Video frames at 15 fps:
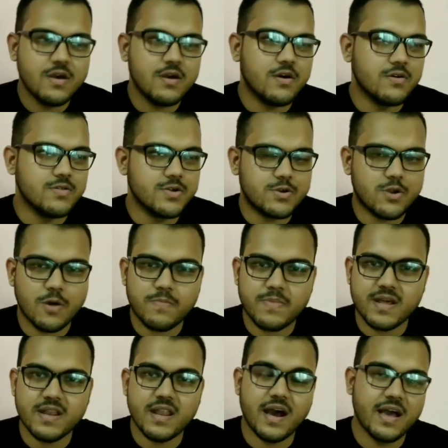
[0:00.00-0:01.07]
or the top
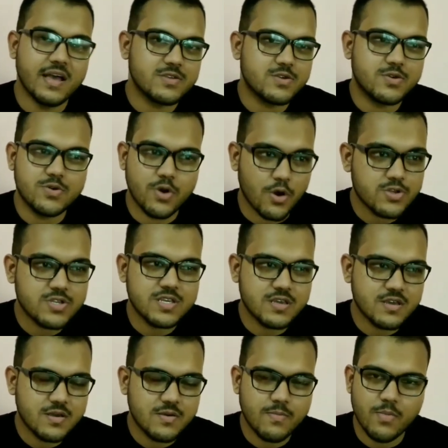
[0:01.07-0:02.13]
10 highest
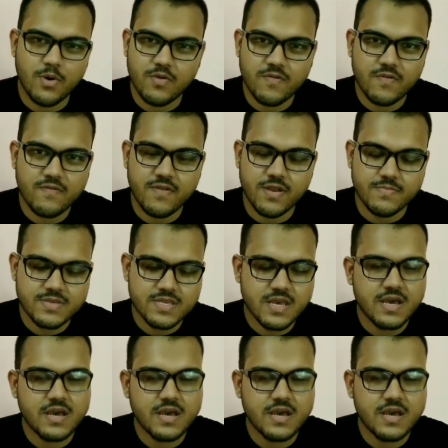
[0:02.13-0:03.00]
grossing Bollywood films.